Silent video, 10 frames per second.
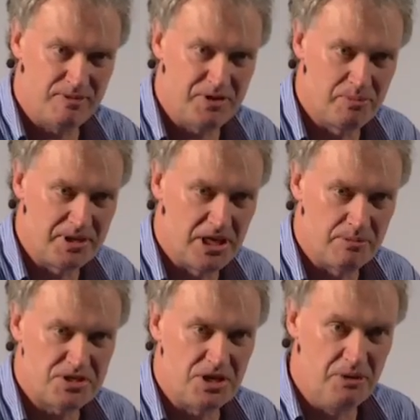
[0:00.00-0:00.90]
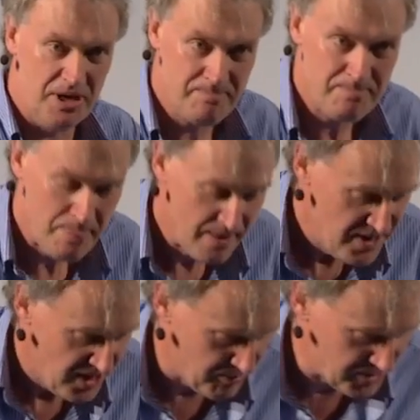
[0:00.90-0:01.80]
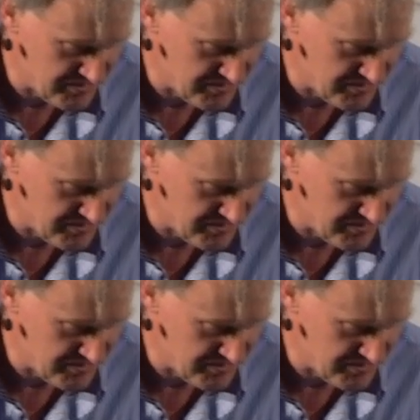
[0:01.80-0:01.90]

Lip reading: We have a company called Eczema, and we're